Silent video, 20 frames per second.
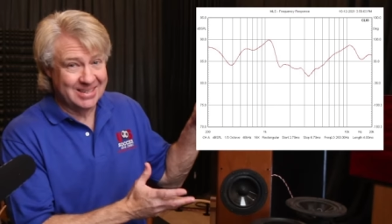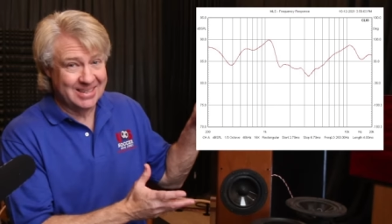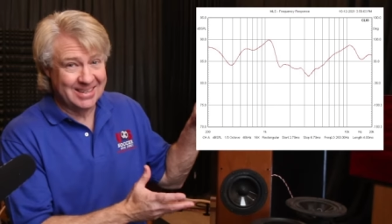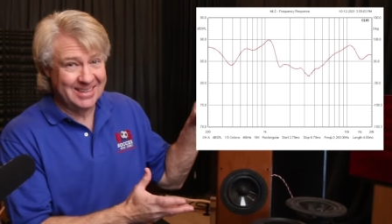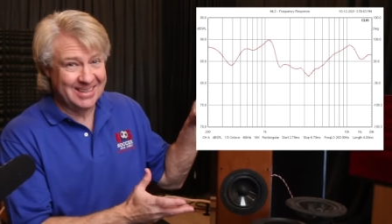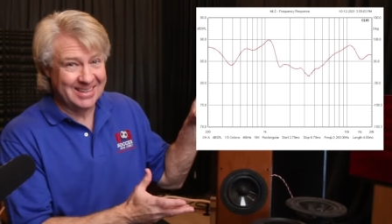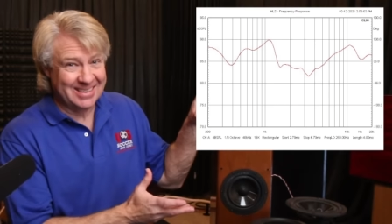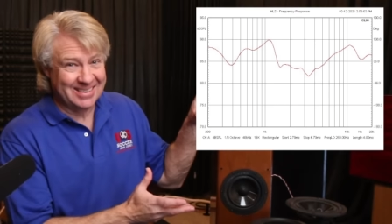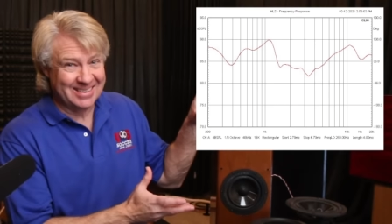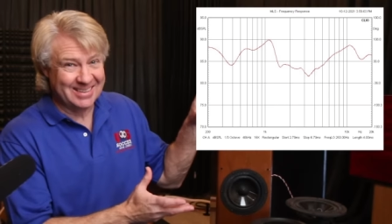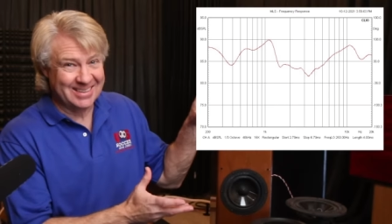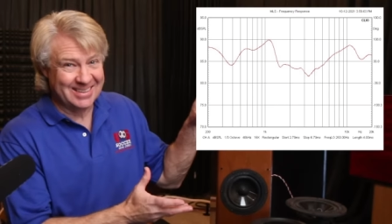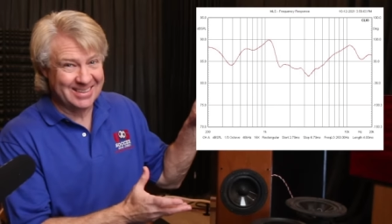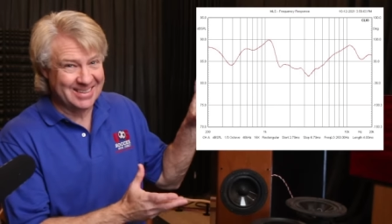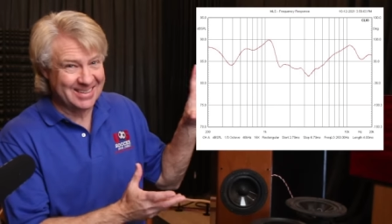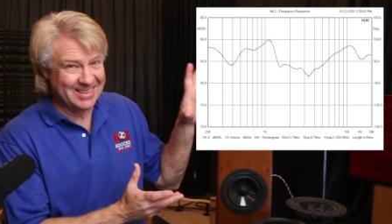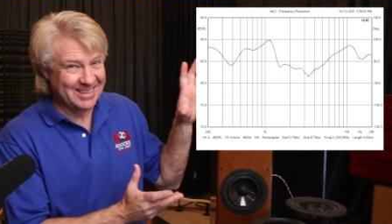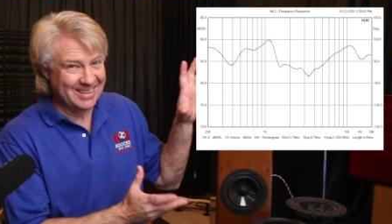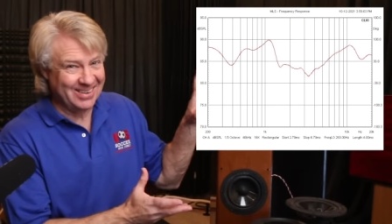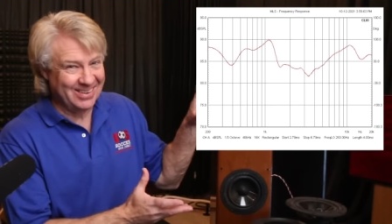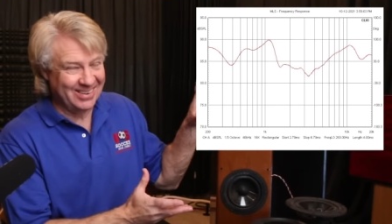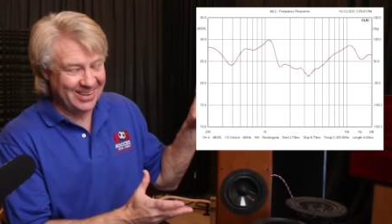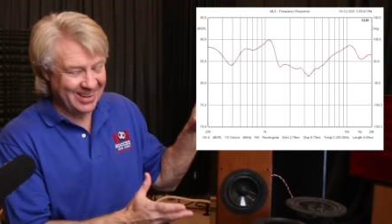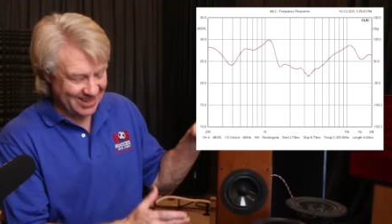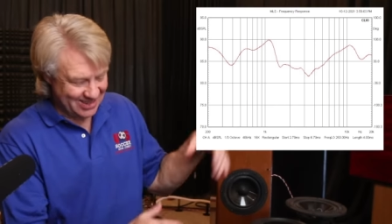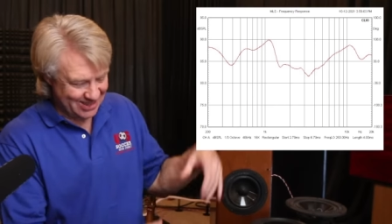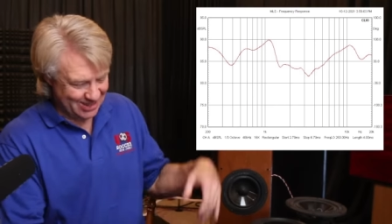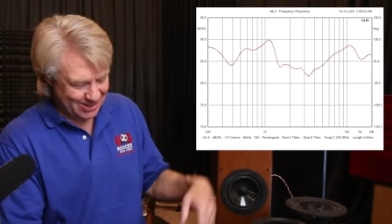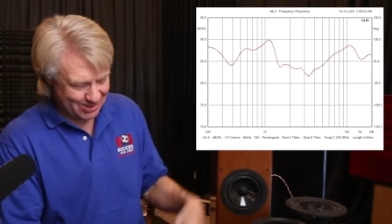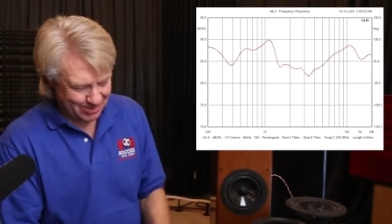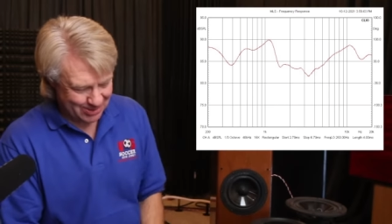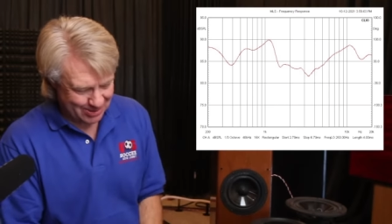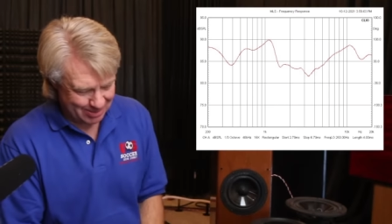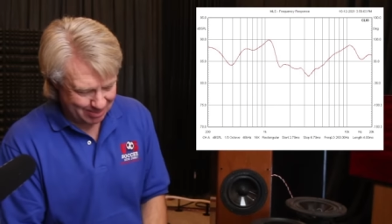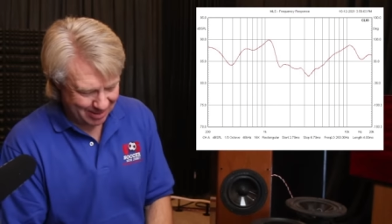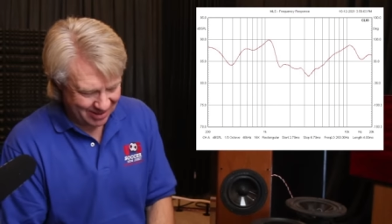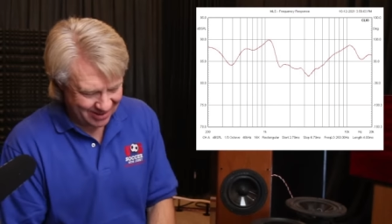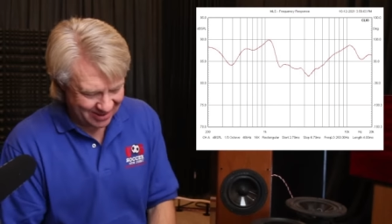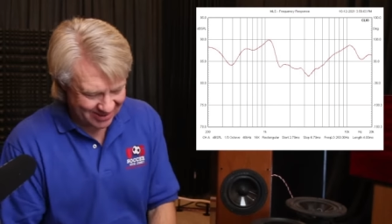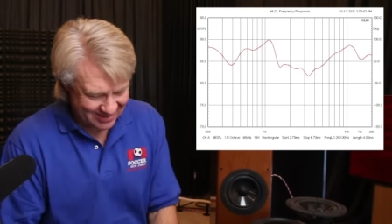is it. This is the on axis
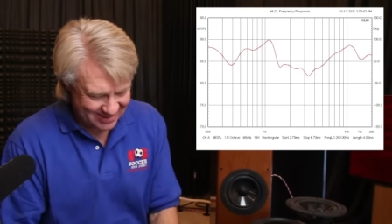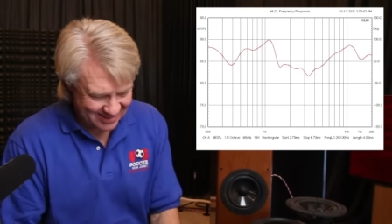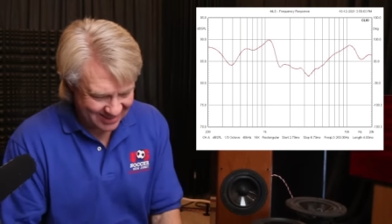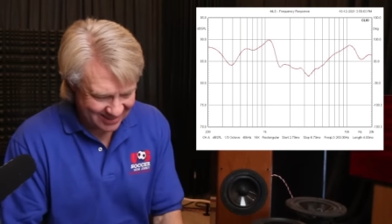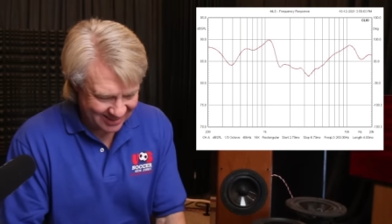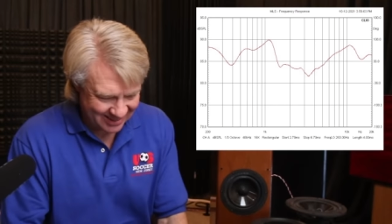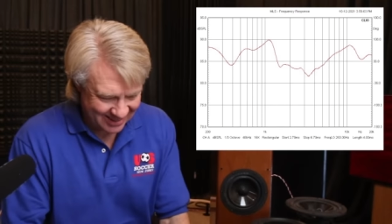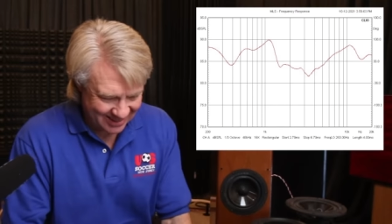response.